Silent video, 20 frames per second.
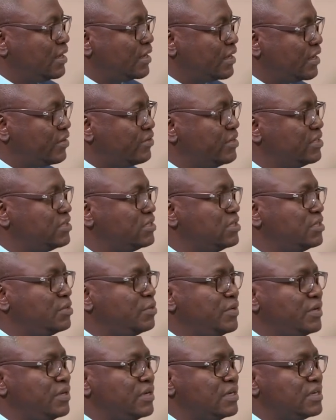Currently,
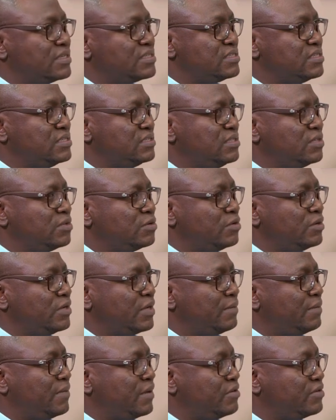we are sitting on
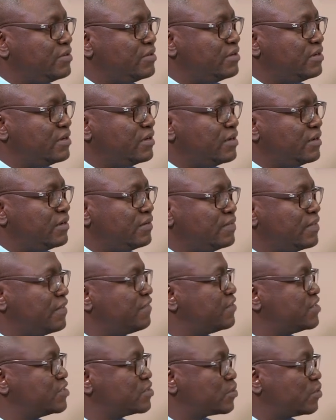about uh, the
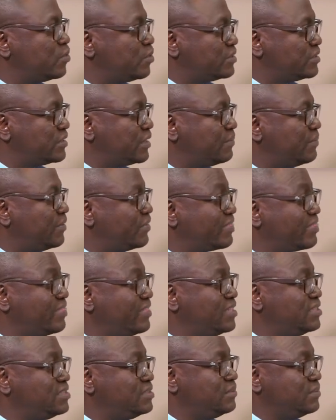first quarter about
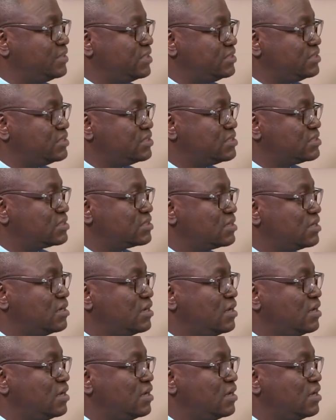30 mergers.